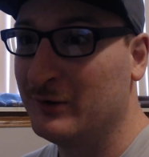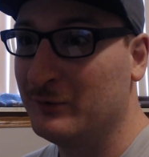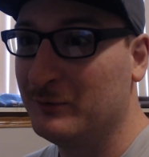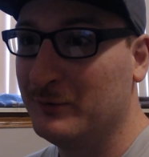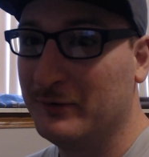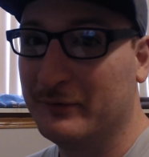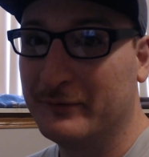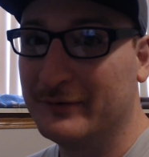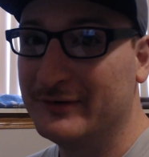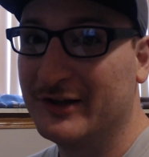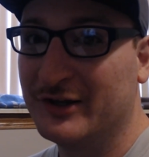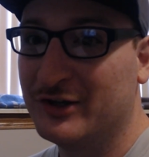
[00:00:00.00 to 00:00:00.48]

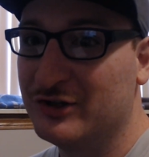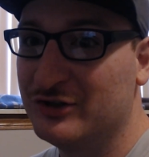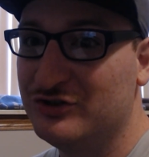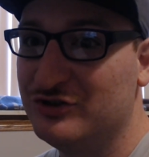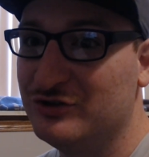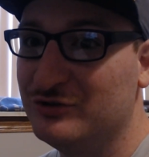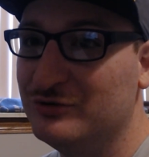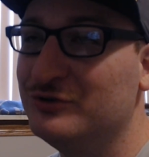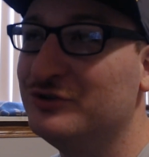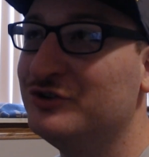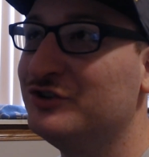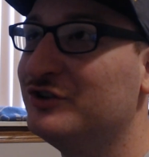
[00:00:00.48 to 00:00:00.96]
We really could
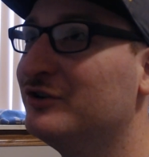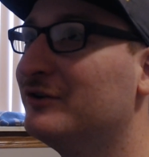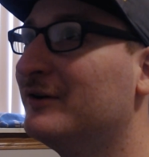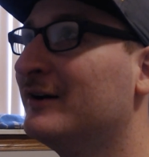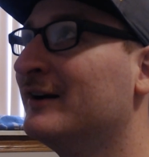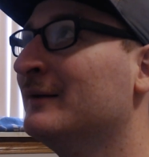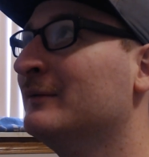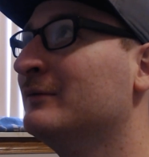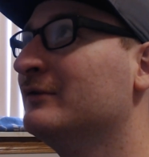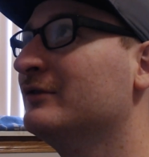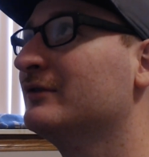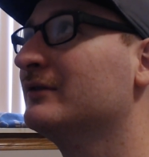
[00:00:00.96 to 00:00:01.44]
use you."
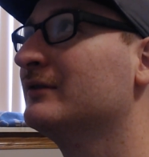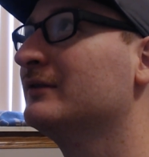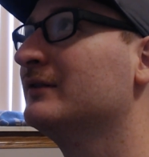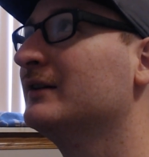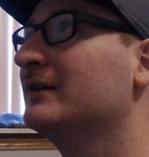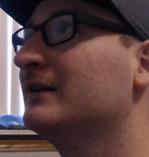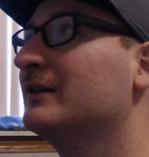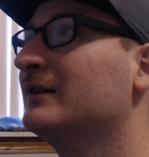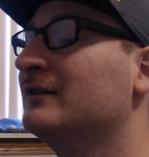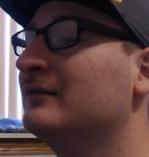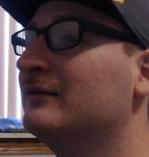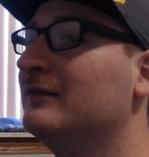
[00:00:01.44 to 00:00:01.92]
And I'm just
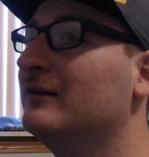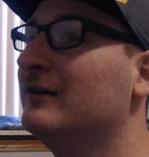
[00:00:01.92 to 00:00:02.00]
like,